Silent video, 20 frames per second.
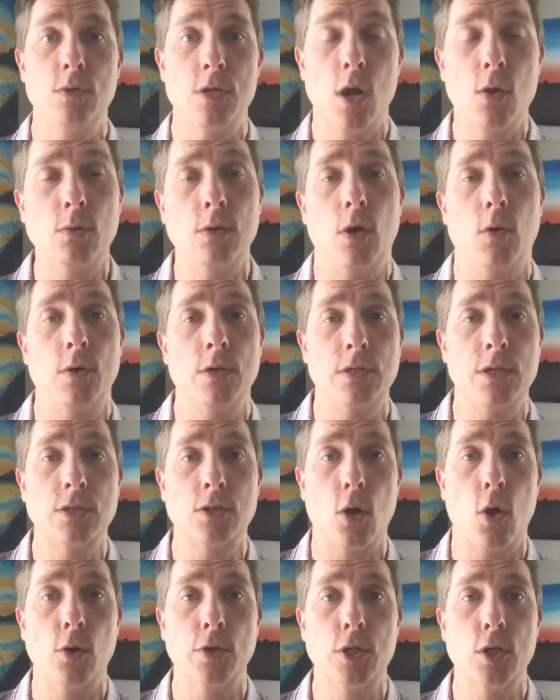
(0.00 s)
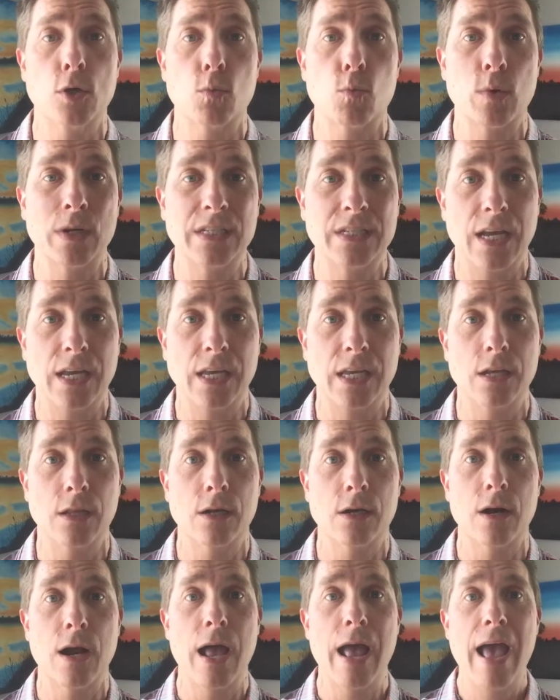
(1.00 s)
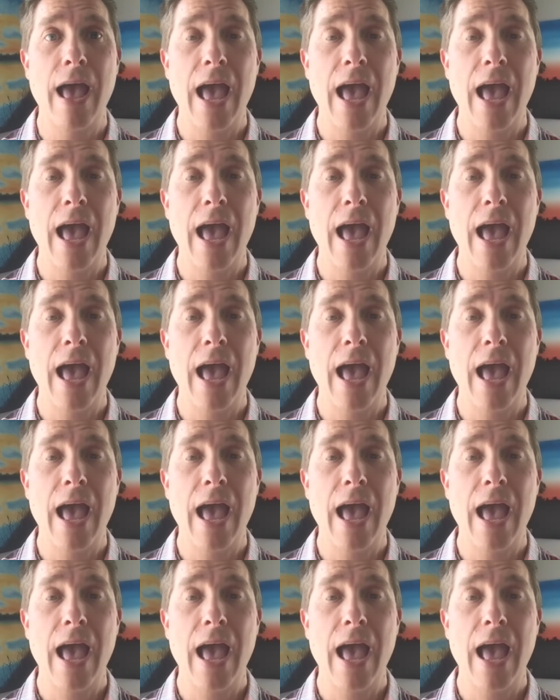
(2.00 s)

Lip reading: don't notice is called your reticular